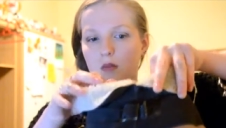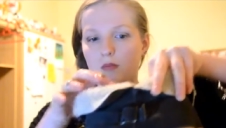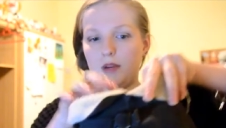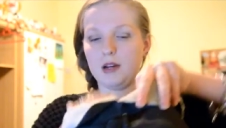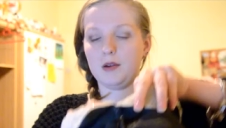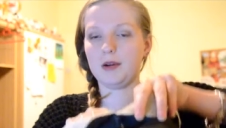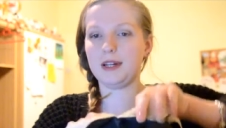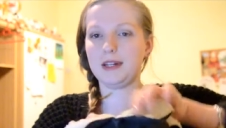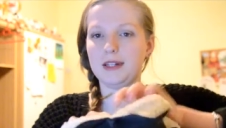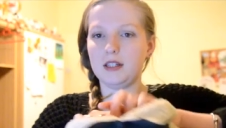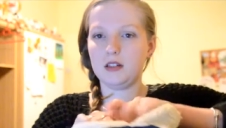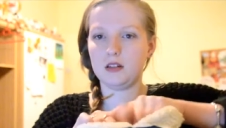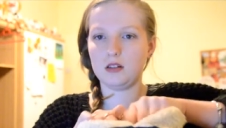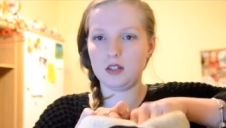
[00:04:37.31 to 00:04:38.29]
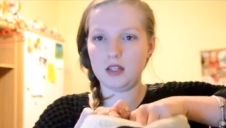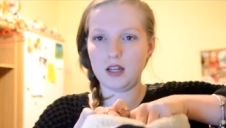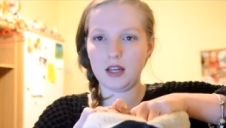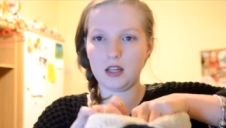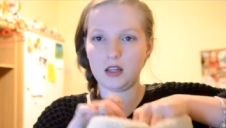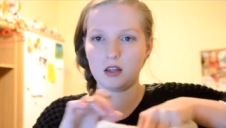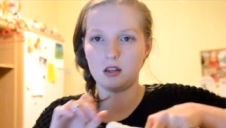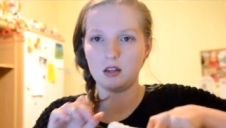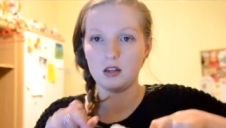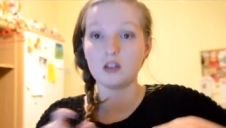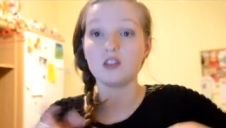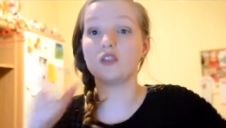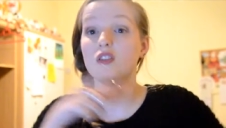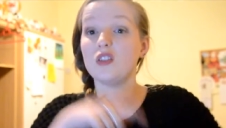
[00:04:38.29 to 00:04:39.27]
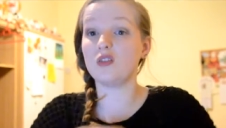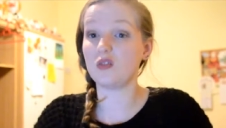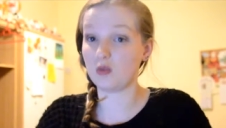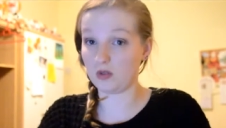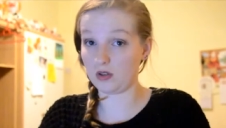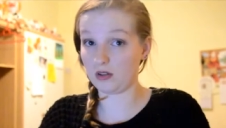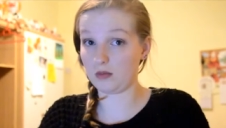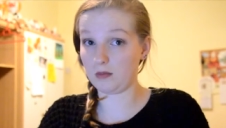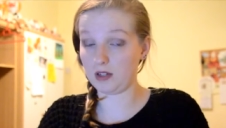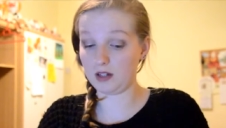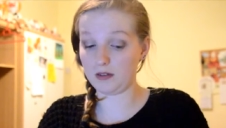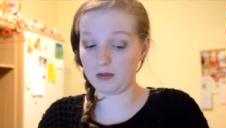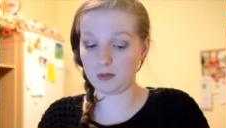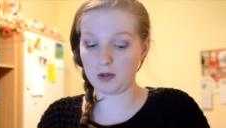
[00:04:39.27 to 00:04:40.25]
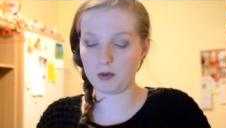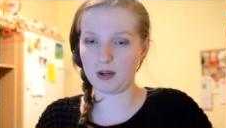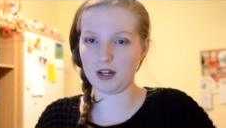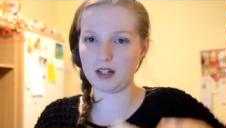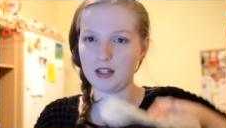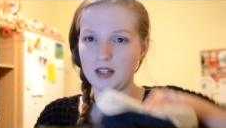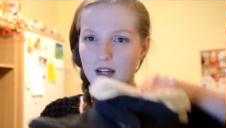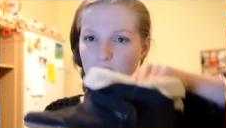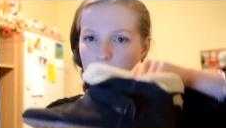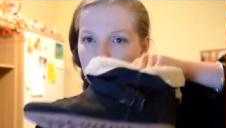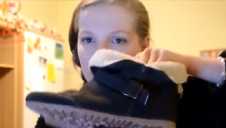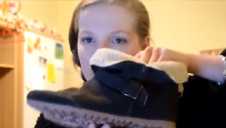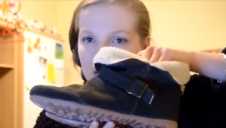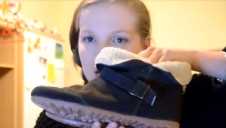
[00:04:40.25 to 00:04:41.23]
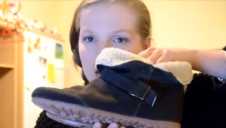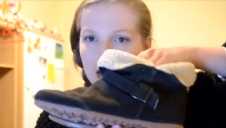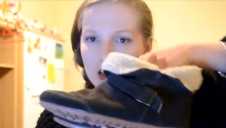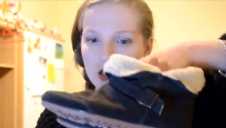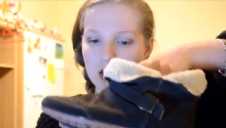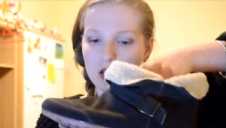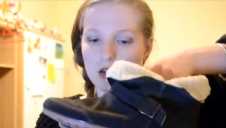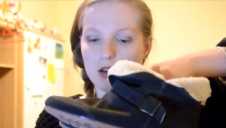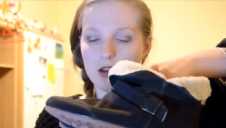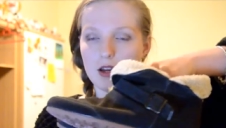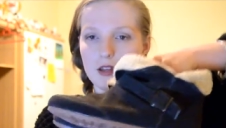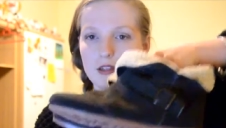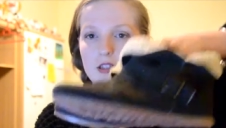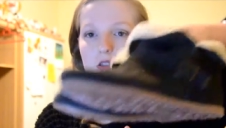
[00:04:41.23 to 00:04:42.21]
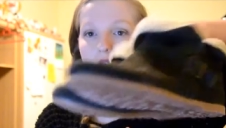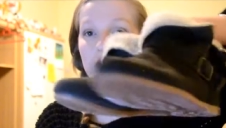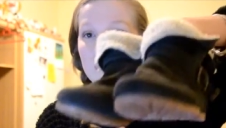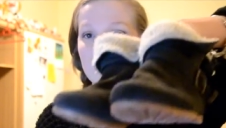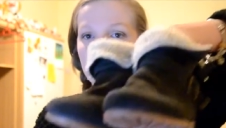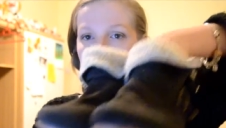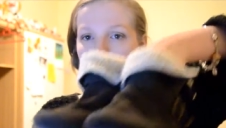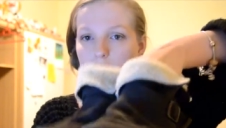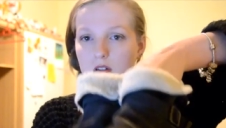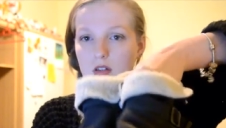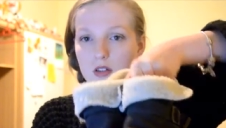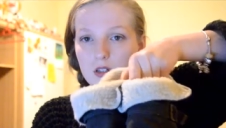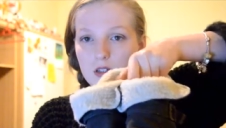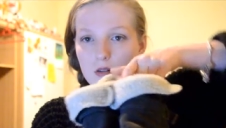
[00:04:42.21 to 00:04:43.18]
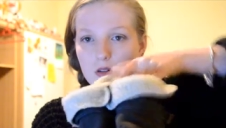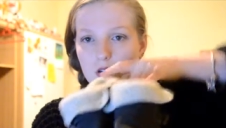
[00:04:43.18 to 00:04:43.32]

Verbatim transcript: But I went in today because those are also from my stash, but I went in today in these and these are gorgeous. So